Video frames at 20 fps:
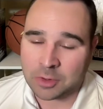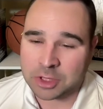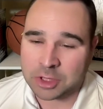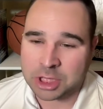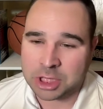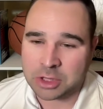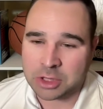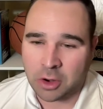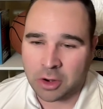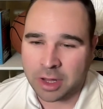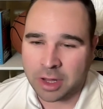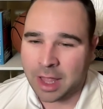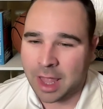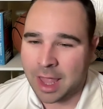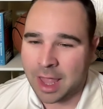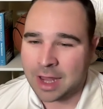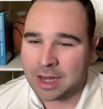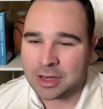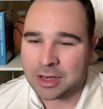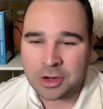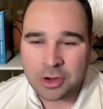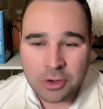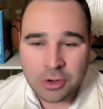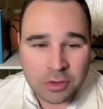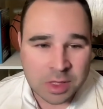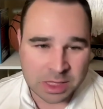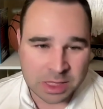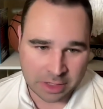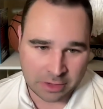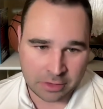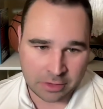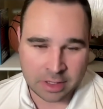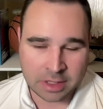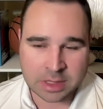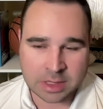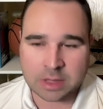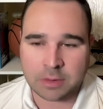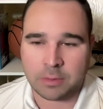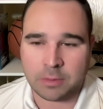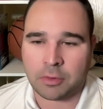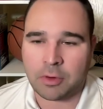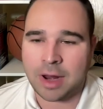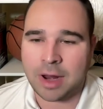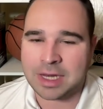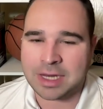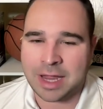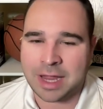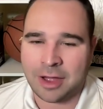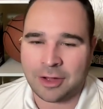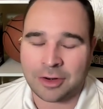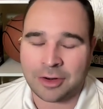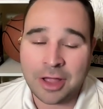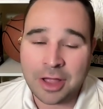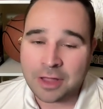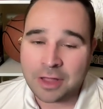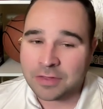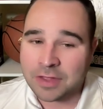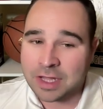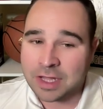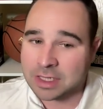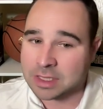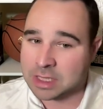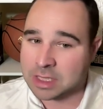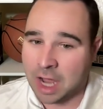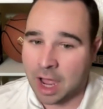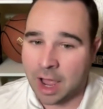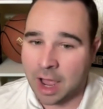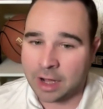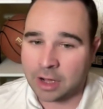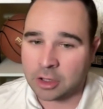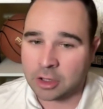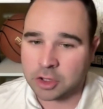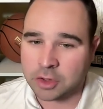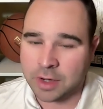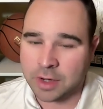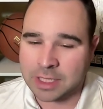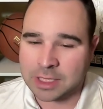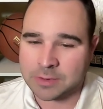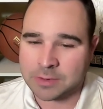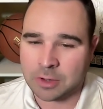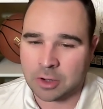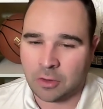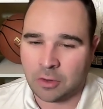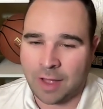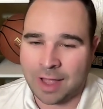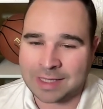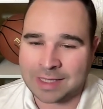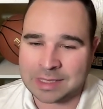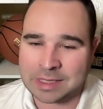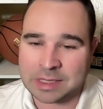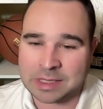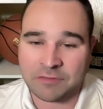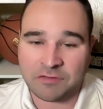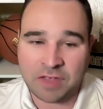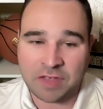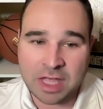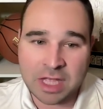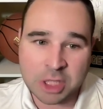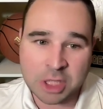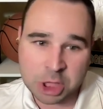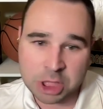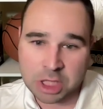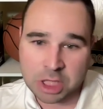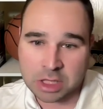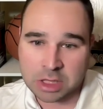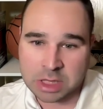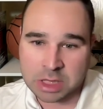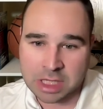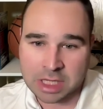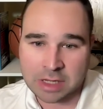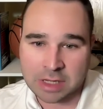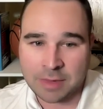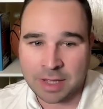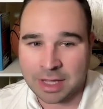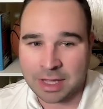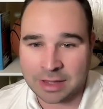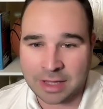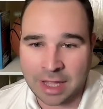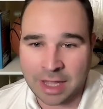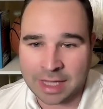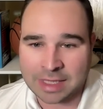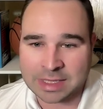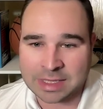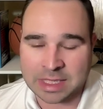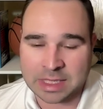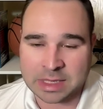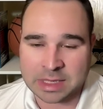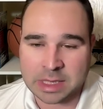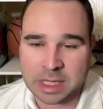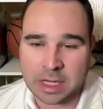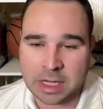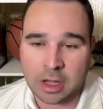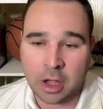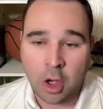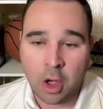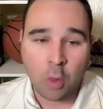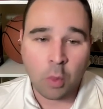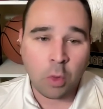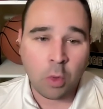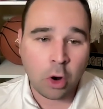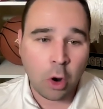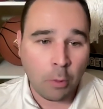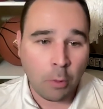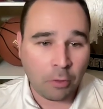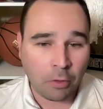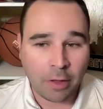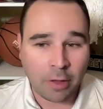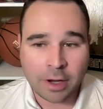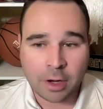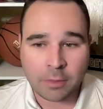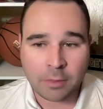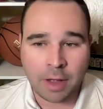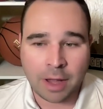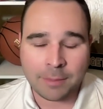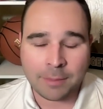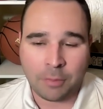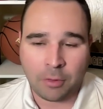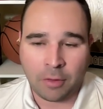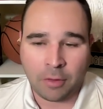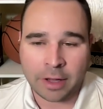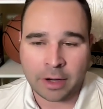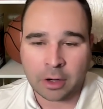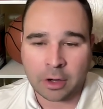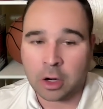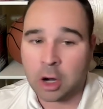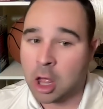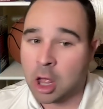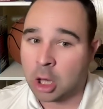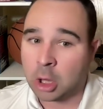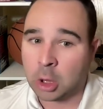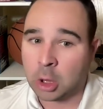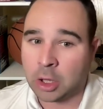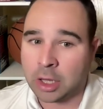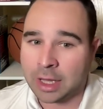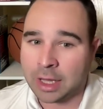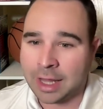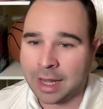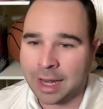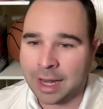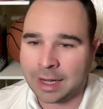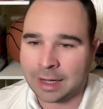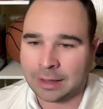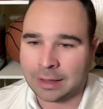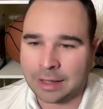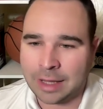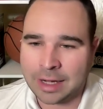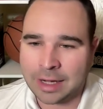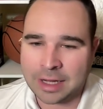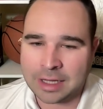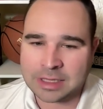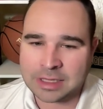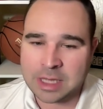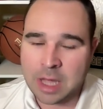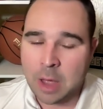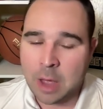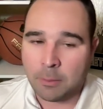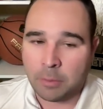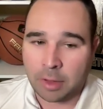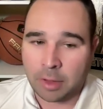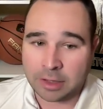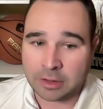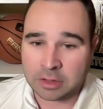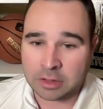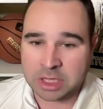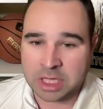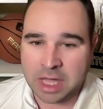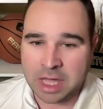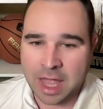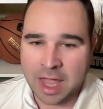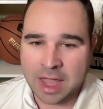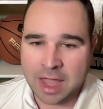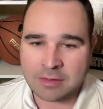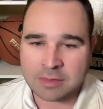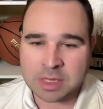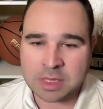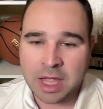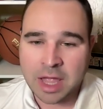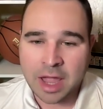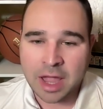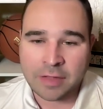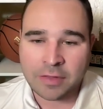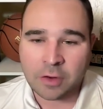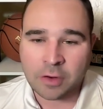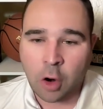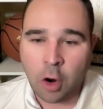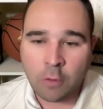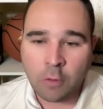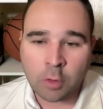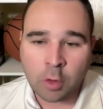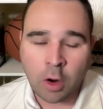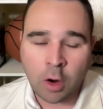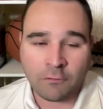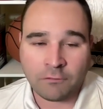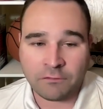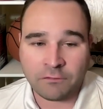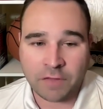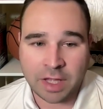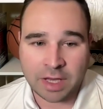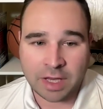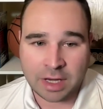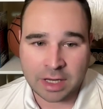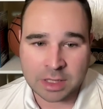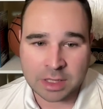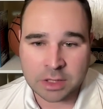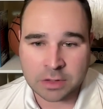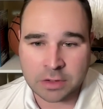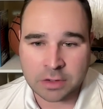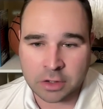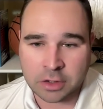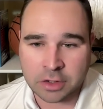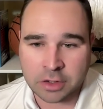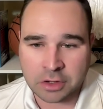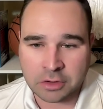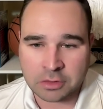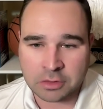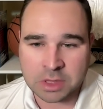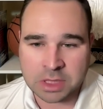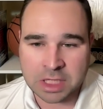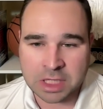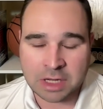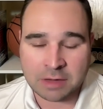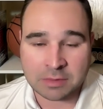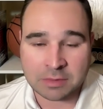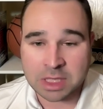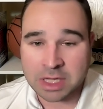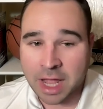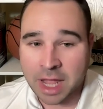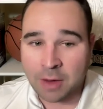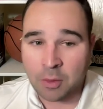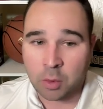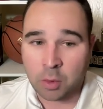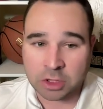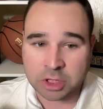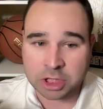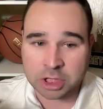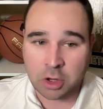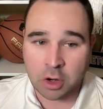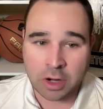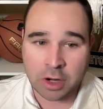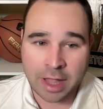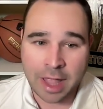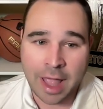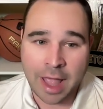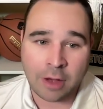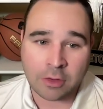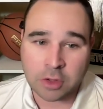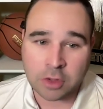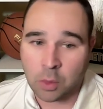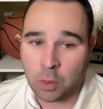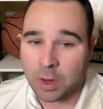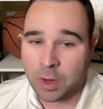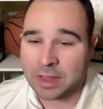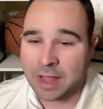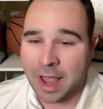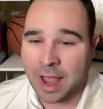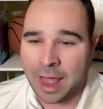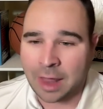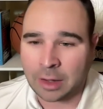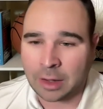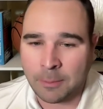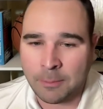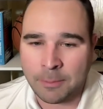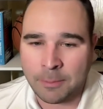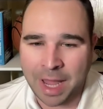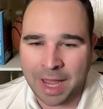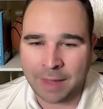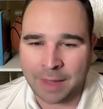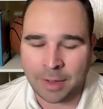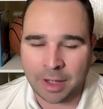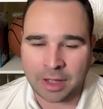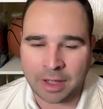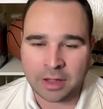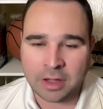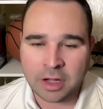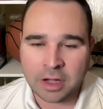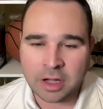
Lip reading: we're starting a new series to break down the entire transfer classes of each team in the SEC. We'll go player by player, looking at analytics, players' games, and their overall fit into their new team. Today, we're starting out with Alabama.